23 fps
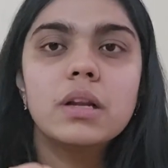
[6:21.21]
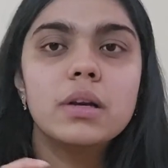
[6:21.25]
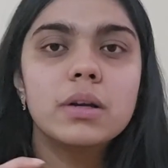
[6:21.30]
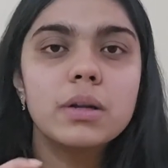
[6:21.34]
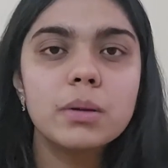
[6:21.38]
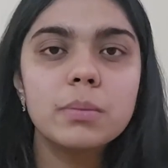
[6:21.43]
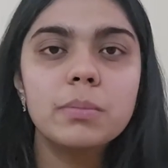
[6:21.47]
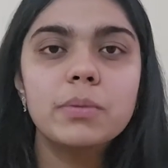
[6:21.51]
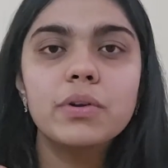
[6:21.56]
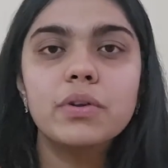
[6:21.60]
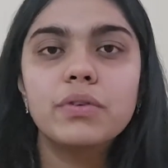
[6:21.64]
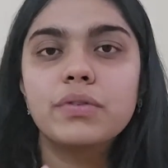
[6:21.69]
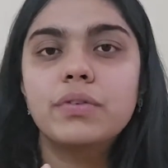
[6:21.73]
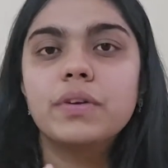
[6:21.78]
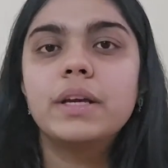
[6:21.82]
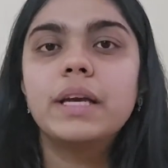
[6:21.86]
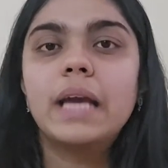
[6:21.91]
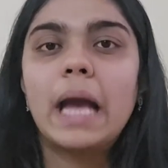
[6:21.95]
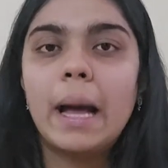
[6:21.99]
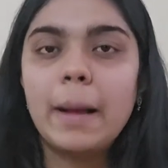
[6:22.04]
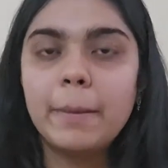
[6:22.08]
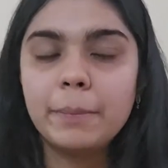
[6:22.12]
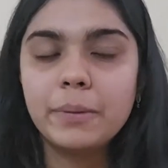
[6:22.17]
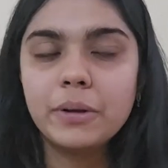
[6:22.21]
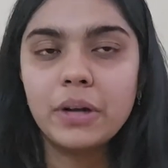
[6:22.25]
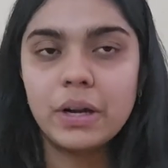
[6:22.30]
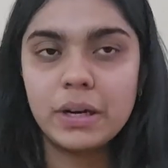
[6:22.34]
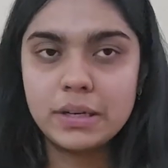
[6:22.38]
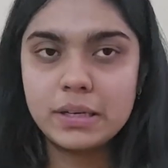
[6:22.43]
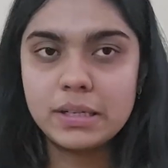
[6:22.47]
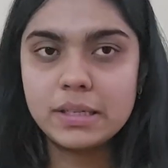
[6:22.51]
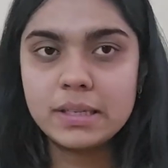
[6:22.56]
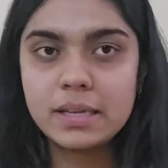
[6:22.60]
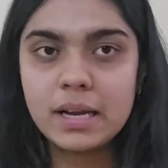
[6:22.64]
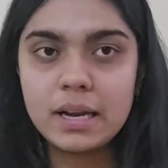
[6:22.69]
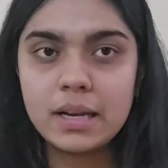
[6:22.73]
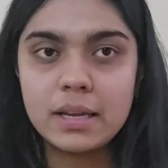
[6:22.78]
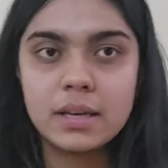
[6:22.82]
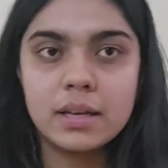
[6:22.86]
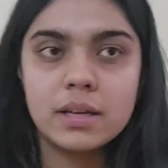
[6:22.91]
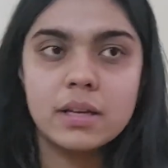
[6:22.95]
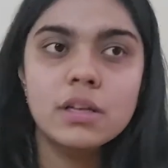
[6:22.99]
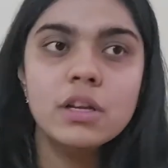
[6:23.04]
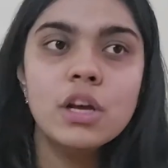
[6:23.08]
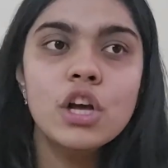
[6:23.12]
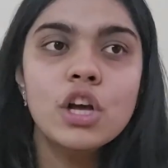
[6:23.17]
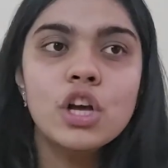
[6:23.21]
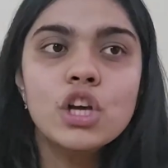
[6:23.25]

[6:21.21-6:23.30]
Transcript: little bit of a gap in understanding in.